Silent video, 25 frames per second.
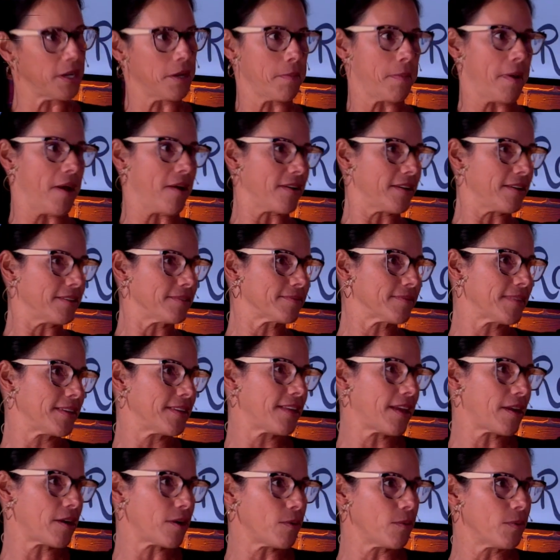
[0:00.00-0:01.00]
about it
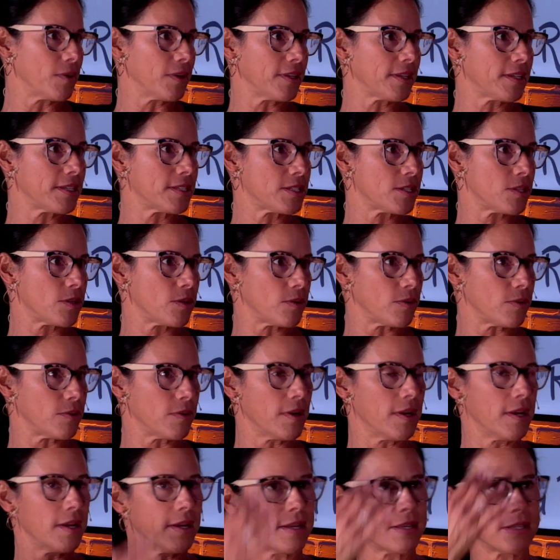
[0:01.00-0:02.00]
and that are willing to
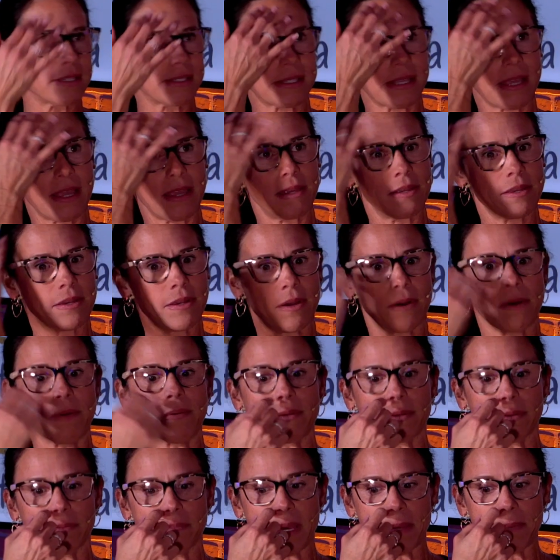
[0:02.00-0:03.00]
say,
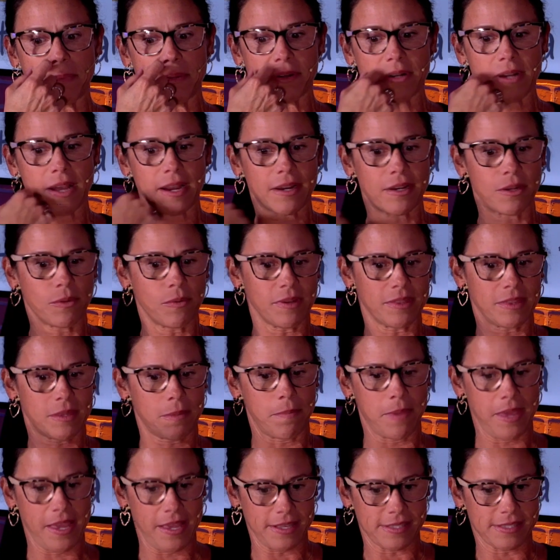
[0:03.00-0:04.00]
maybe you're not going to go at the
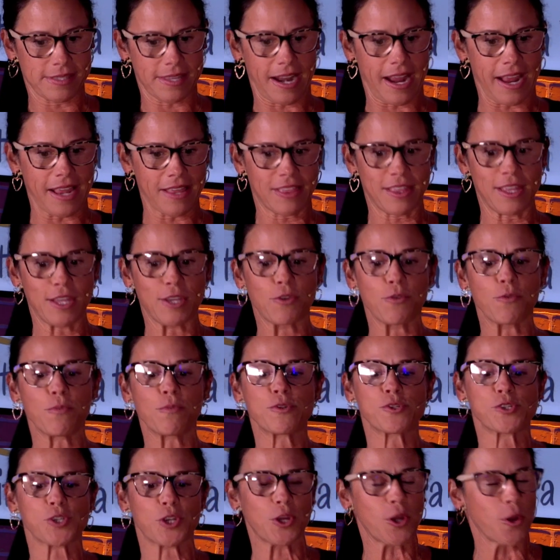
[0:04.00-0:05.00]
pace that I think you
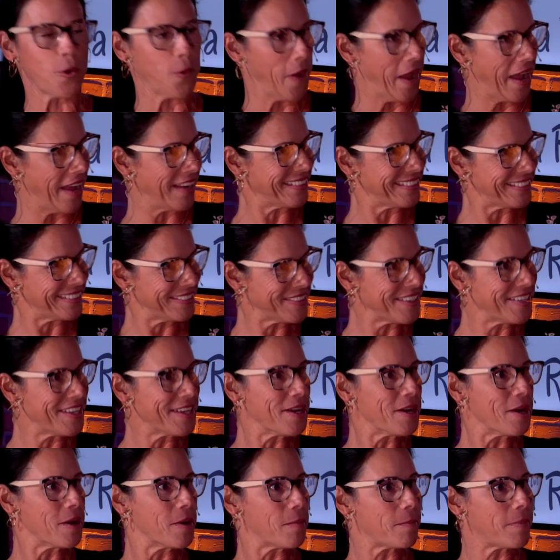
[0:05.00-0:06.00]
should go at,
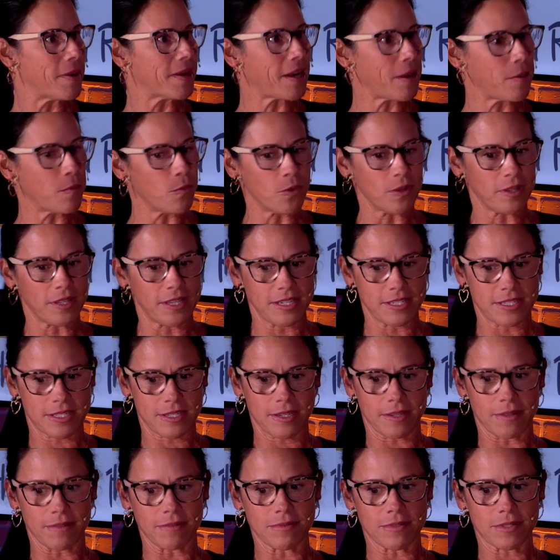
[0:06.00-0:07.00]
but I'm willing
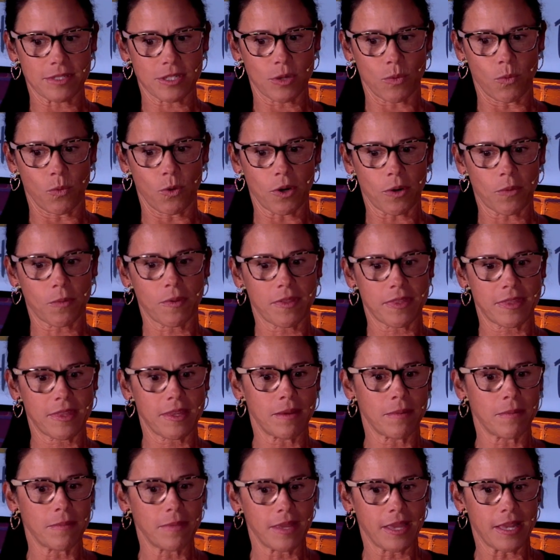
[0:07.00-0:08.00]
to work with
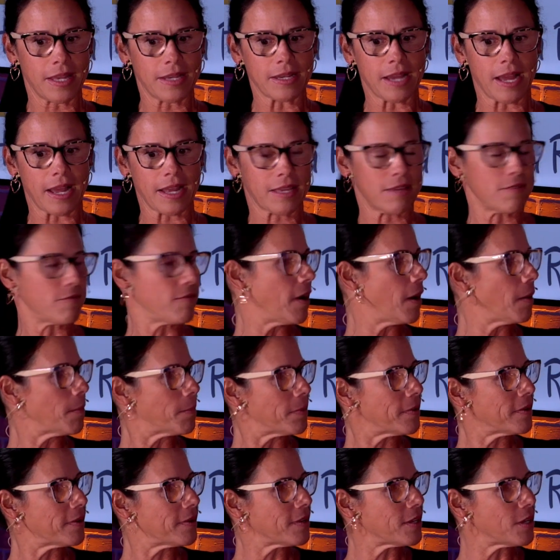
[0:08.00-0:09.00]
them and not give
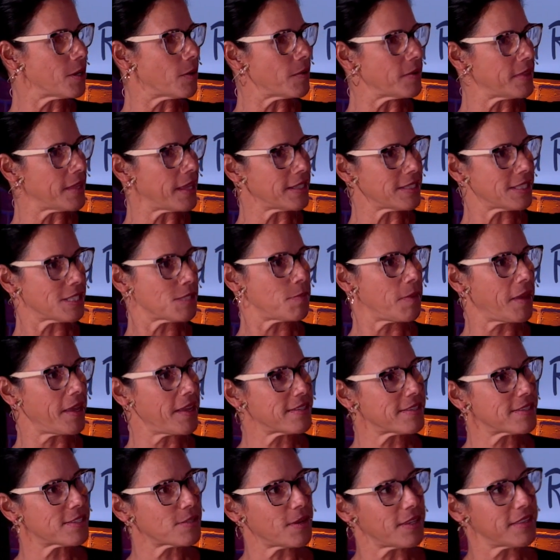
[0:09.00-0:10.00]
up you know, in that
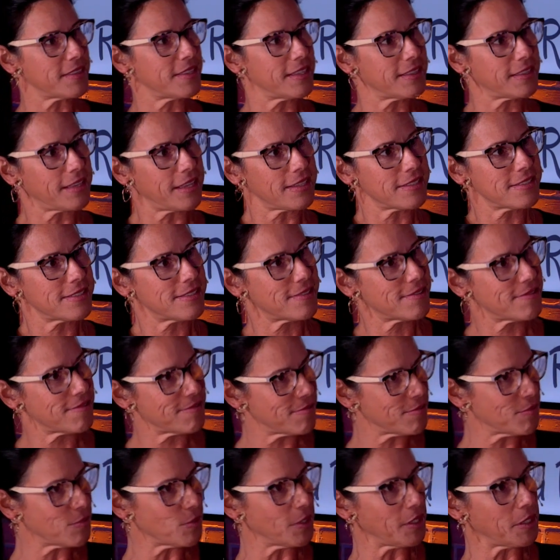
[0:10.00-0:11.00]
space. Right. So I think that's
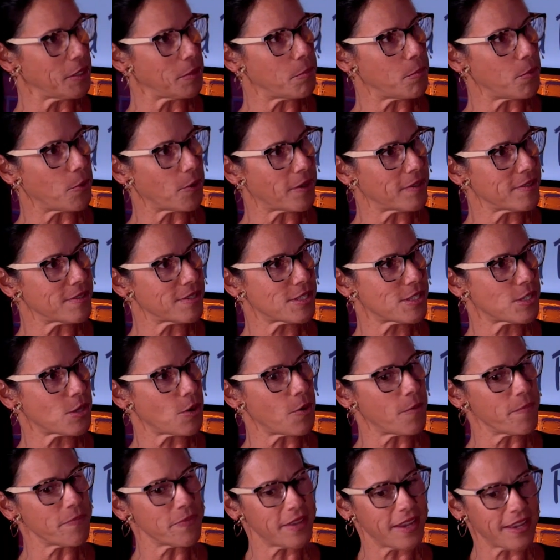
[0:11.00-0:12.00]
really important.
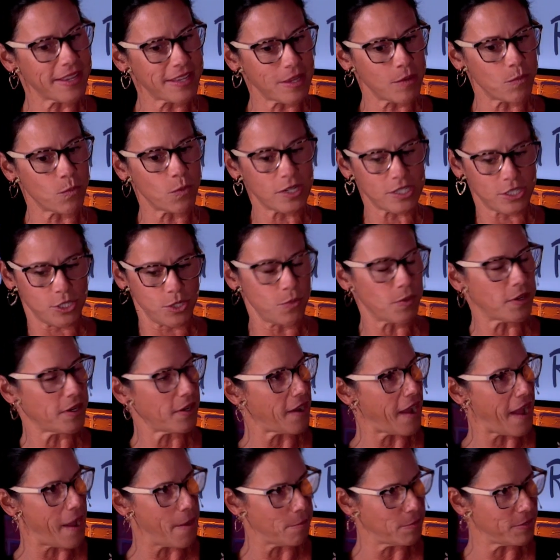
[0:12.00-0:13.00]
So again, what do you want to
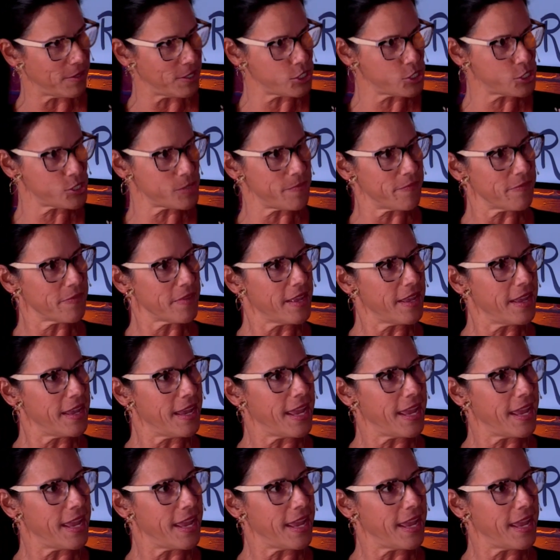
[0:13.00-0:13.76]
accomplish, right,